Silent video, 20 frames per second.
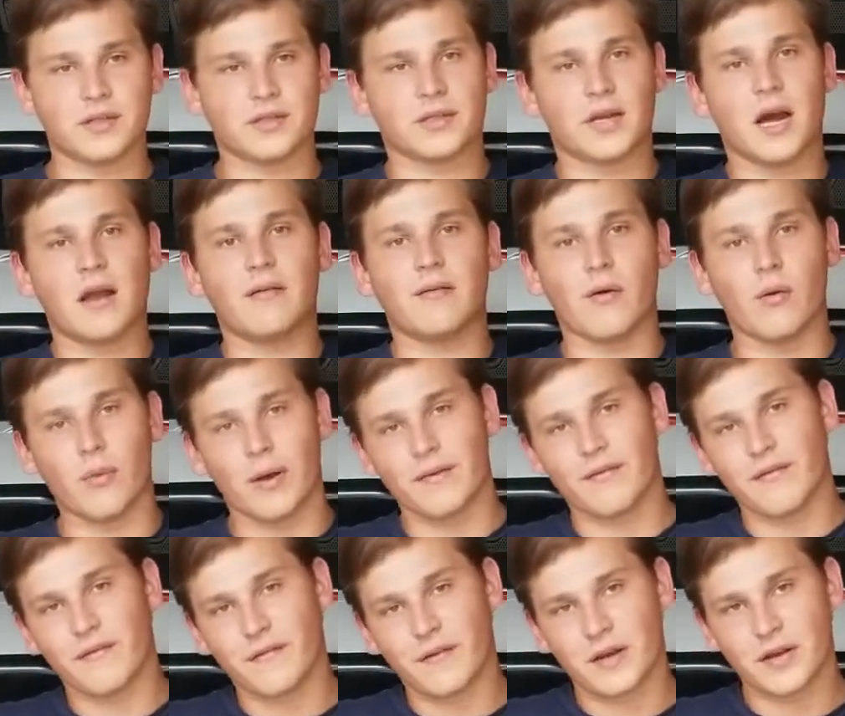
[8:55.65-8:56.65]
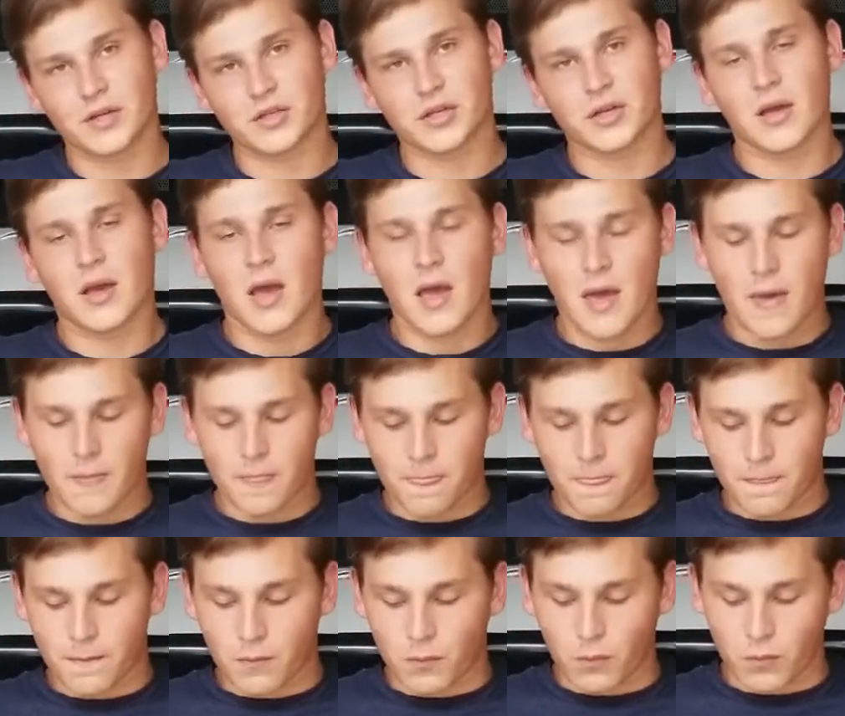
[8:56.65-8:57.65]
kind of a wavy finish,
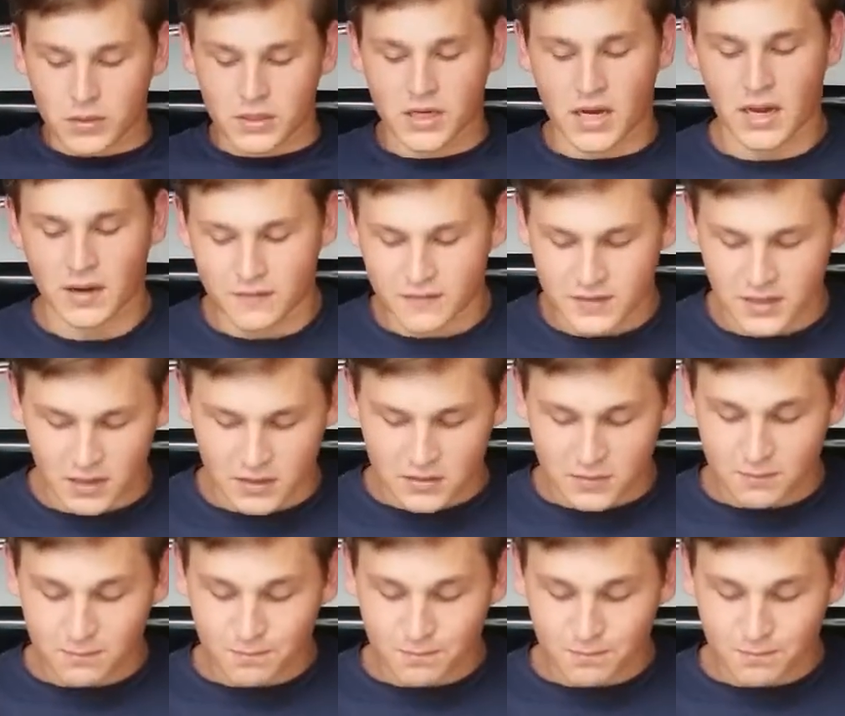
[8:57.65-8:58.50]
which kind of sucks.